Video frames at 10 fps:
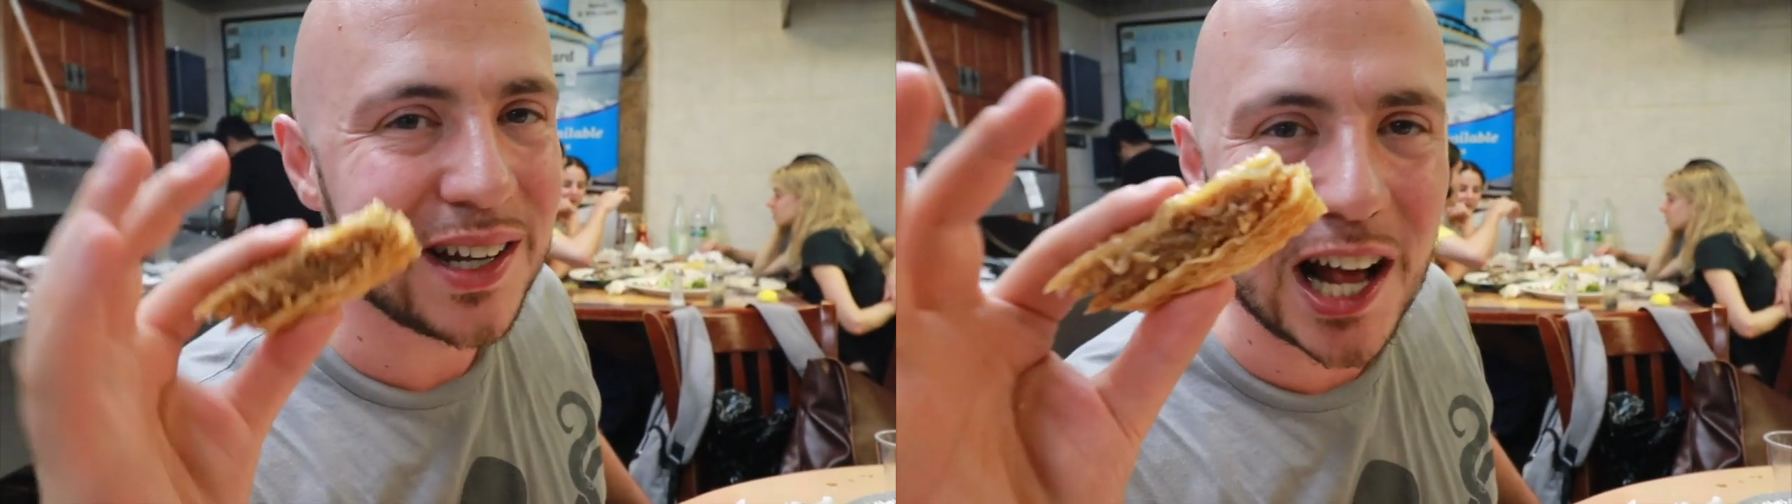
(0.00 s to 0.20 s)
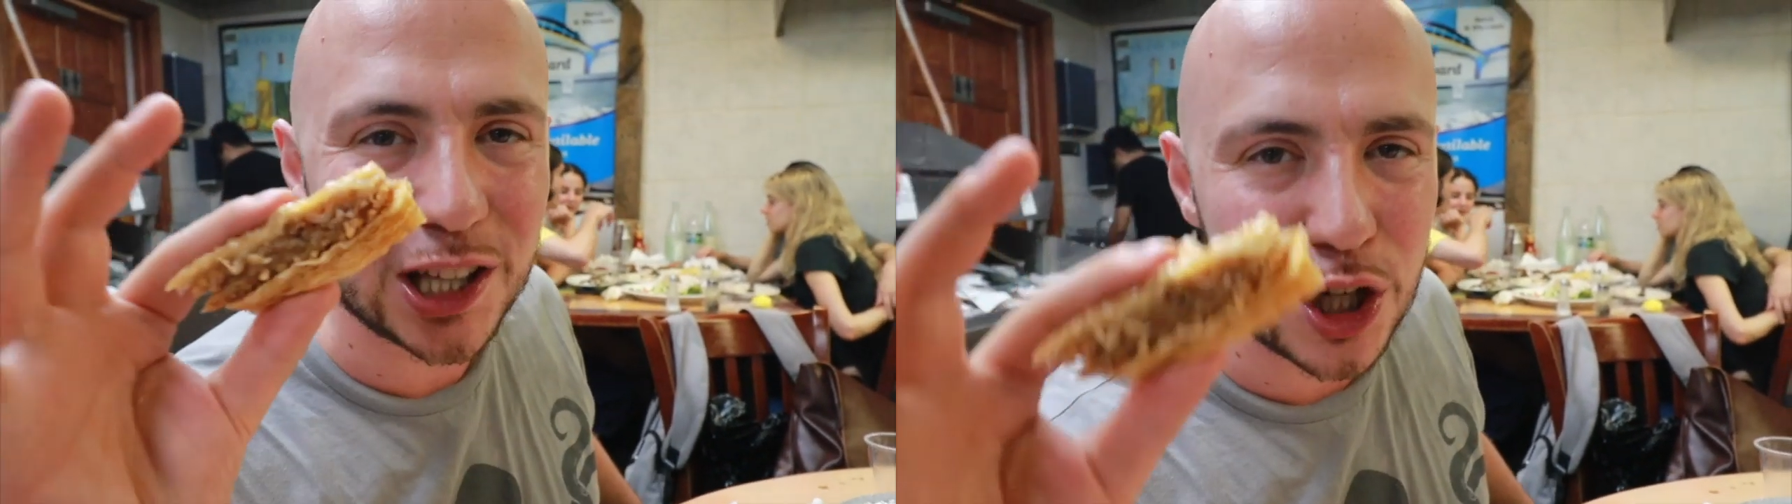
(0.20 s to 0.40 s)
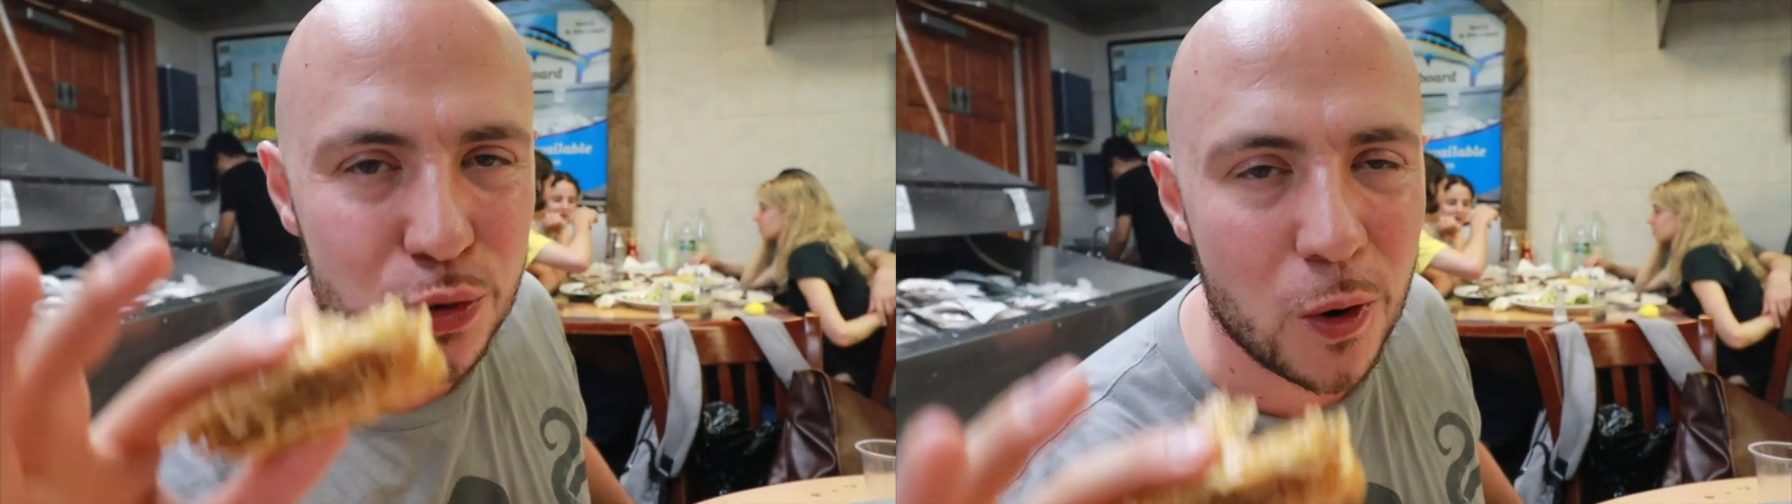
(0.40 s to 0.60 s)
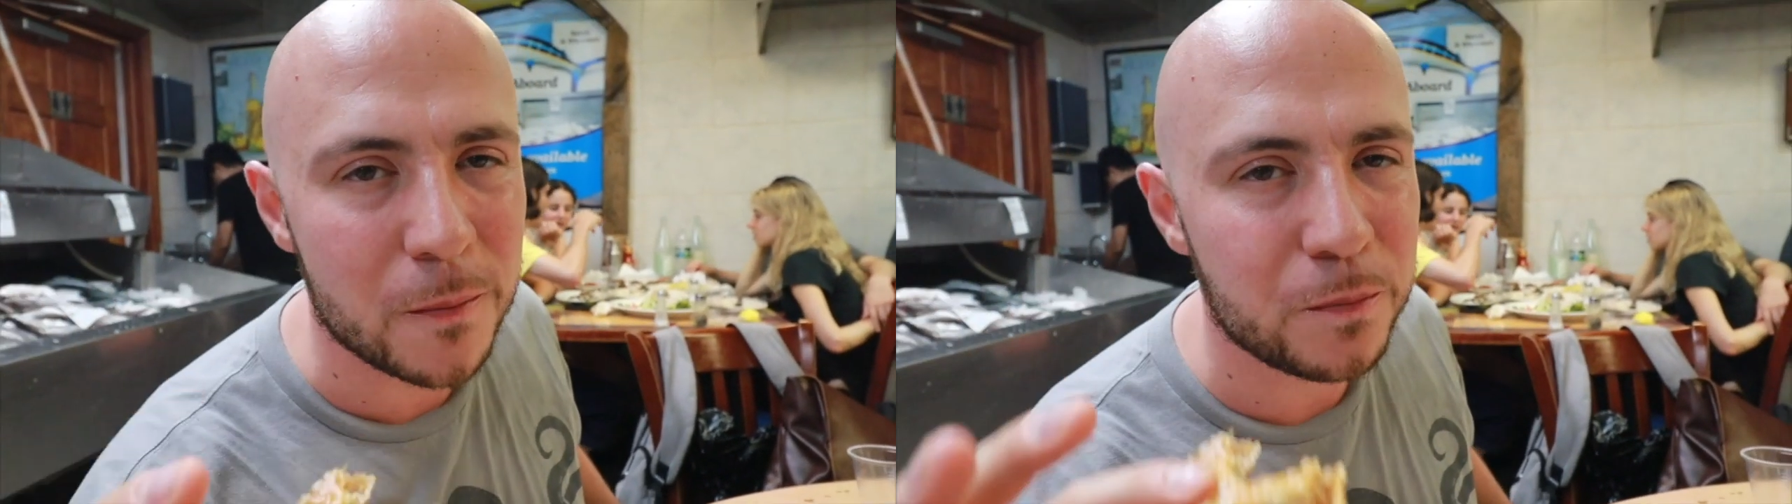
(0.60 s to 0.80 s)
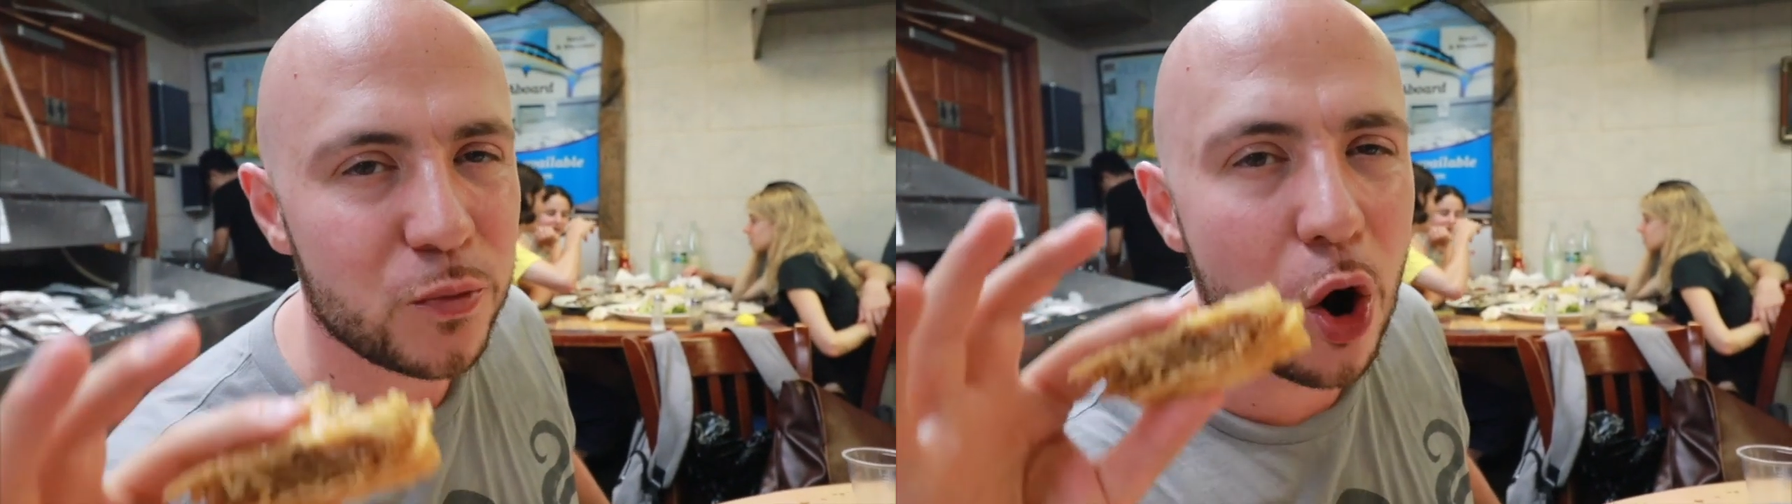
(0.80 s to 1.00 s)
Not this
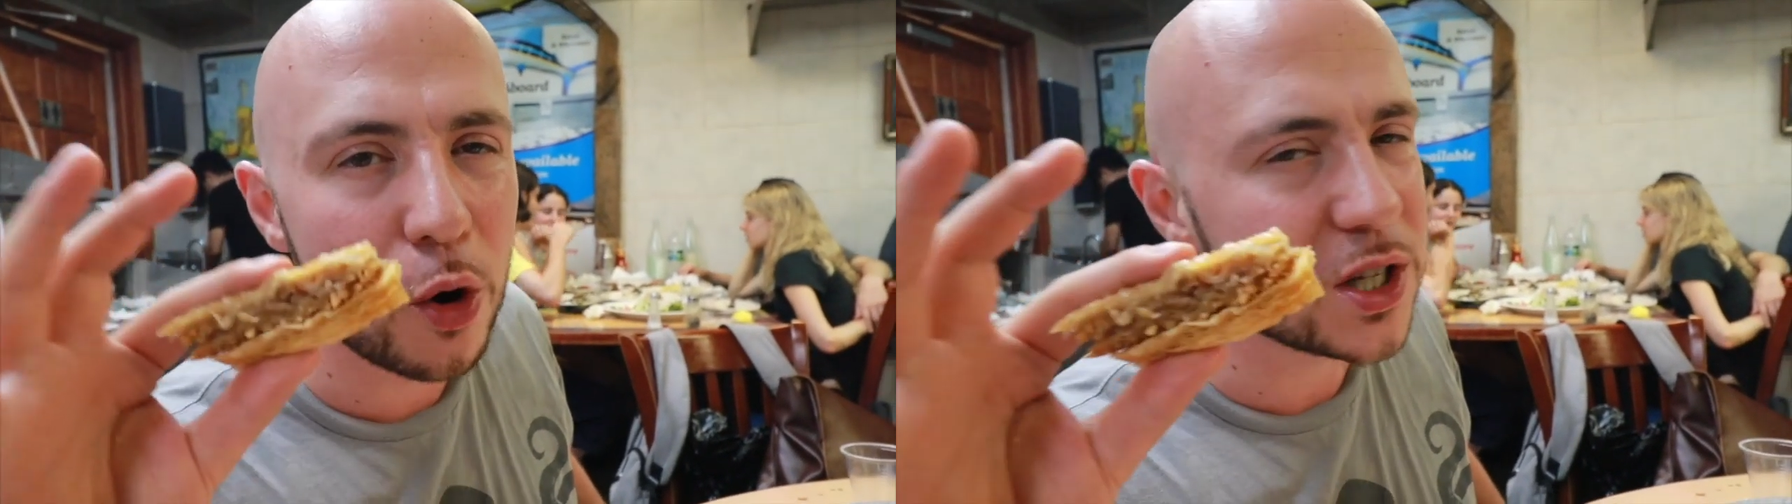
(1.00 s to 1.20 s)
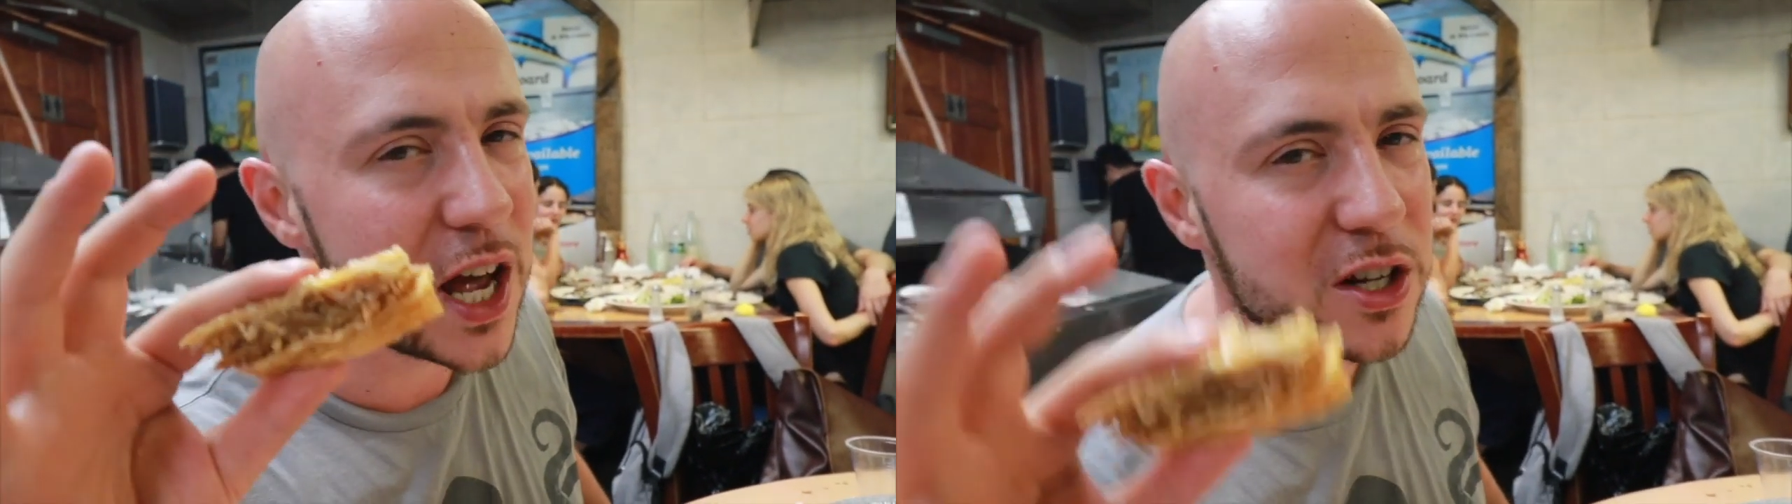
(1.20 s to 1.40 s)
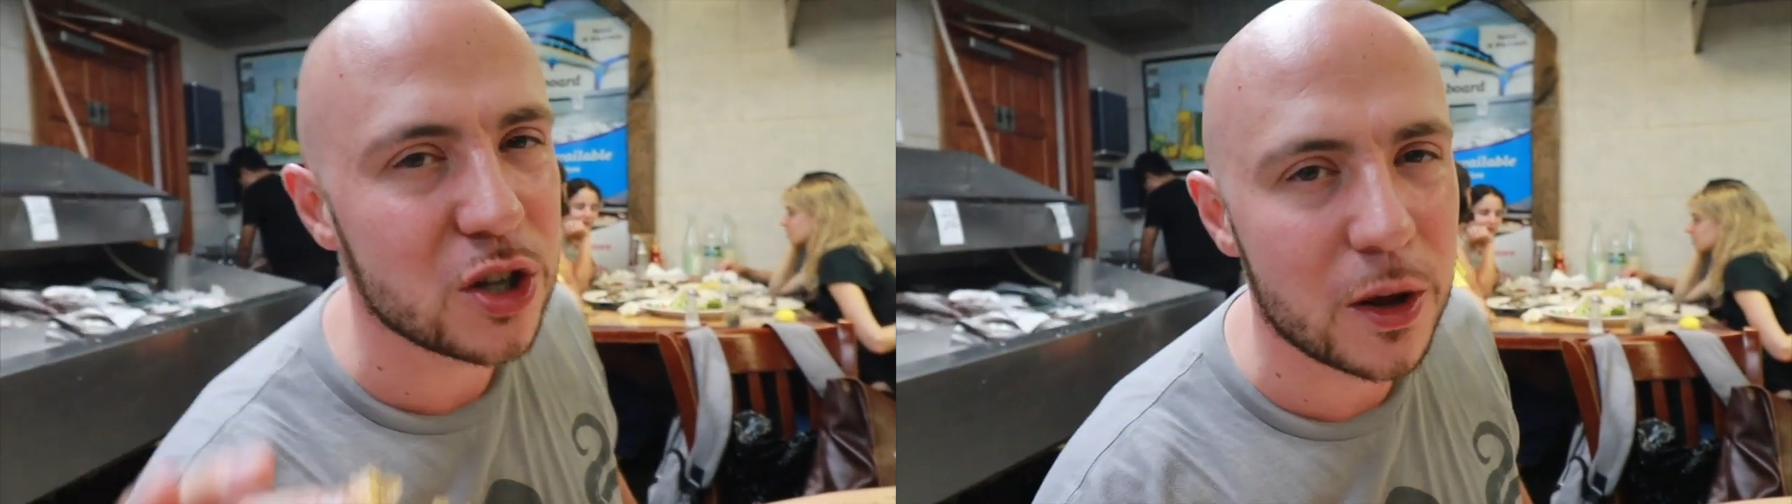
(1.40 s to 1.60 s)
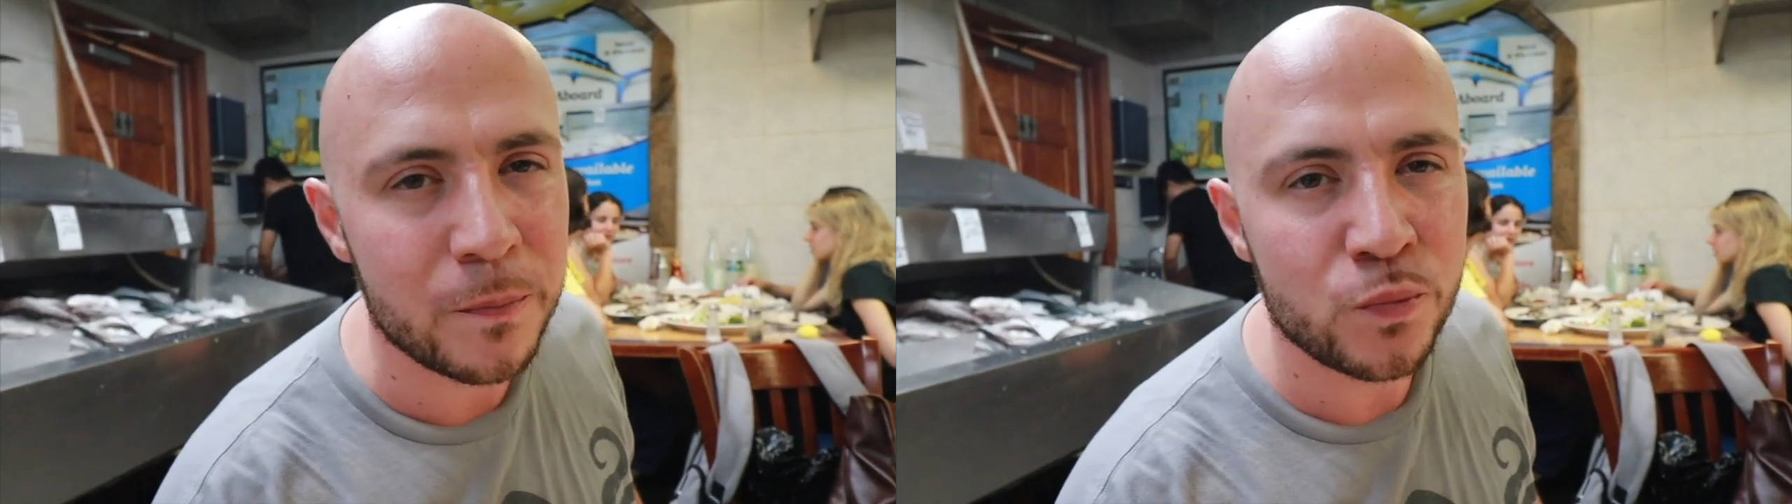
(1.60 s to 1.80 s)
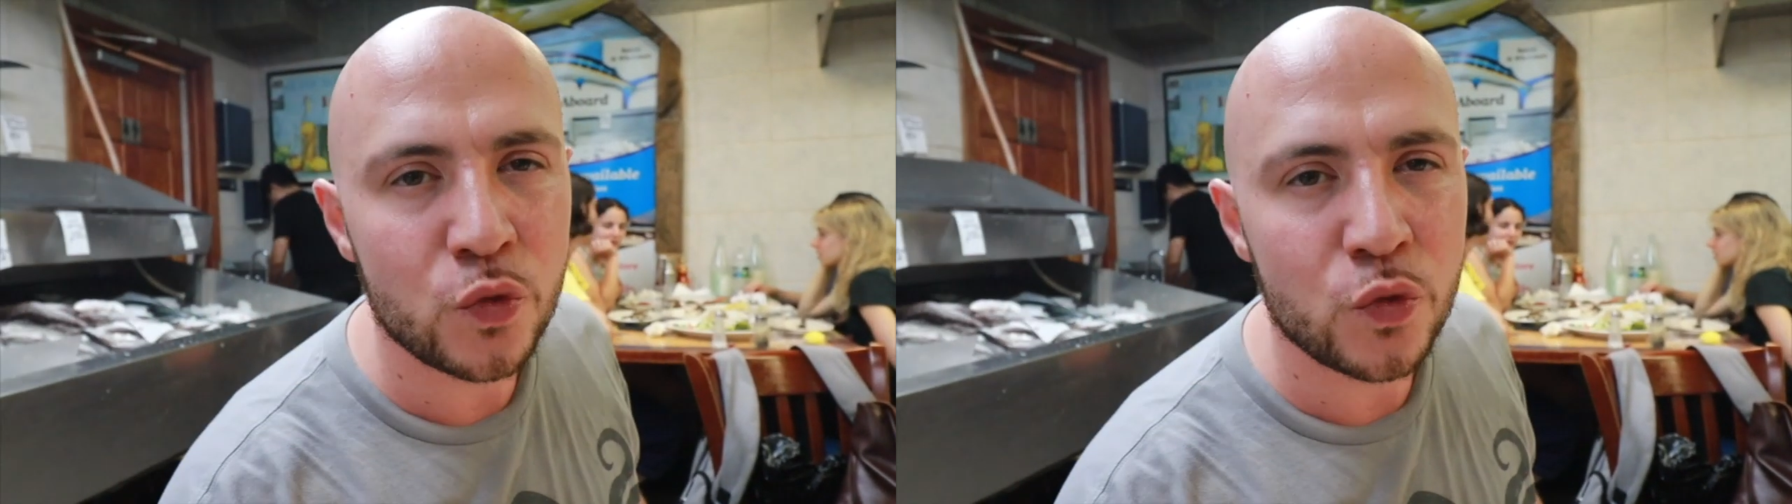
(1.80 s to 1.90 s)
one. Oh, it's excellent.